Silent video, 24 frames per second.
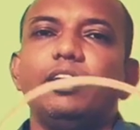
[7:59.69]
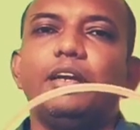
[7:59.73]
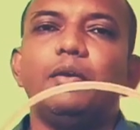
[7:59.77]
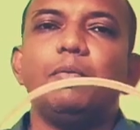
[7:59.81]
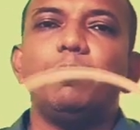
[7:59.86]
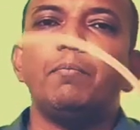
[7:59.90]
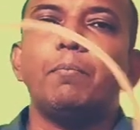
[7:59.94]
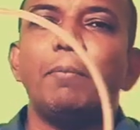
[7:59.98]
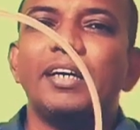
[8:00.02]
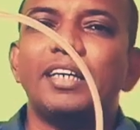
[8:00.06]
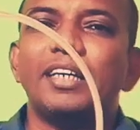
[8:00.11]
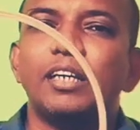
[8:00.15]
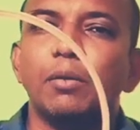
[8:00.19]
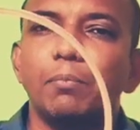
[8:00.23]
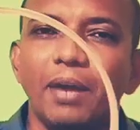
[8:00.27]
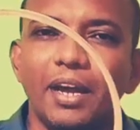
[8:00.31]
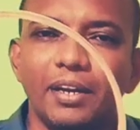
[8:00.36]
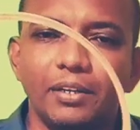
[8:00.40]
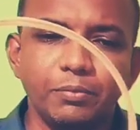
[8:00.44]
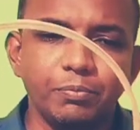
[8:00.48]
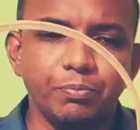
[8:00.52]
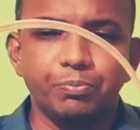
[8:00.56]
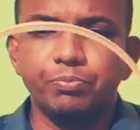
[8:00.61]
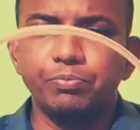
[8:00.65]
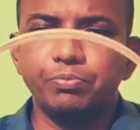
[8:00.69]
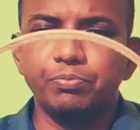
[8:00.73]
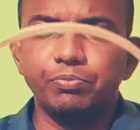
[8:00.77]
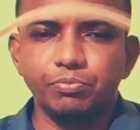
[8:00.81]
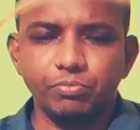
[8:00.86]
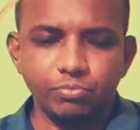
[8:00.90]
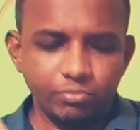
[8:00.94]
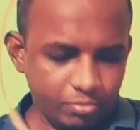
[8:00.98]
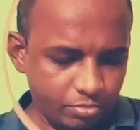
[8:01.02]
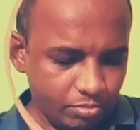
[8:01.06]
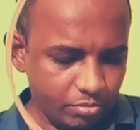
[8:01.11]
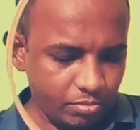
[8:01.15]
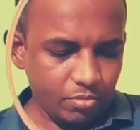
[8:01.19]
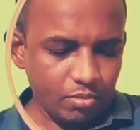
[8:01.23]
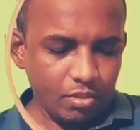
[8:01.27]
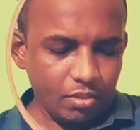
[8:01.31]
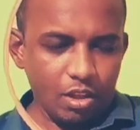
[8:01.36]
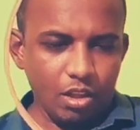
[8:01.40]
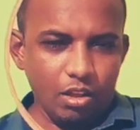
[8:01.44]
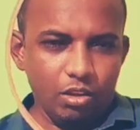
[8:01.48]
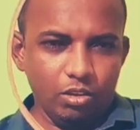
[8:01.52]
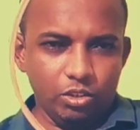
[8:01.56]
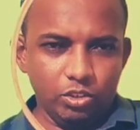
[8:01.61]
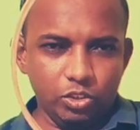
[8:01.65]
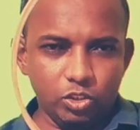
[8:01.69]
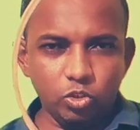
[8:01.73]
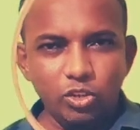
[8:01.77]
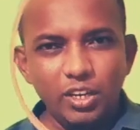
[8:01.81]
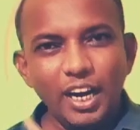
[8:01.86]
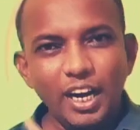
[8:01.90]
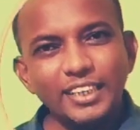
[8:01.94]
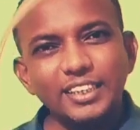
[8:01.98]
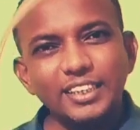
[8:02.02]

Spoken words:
in better manner, so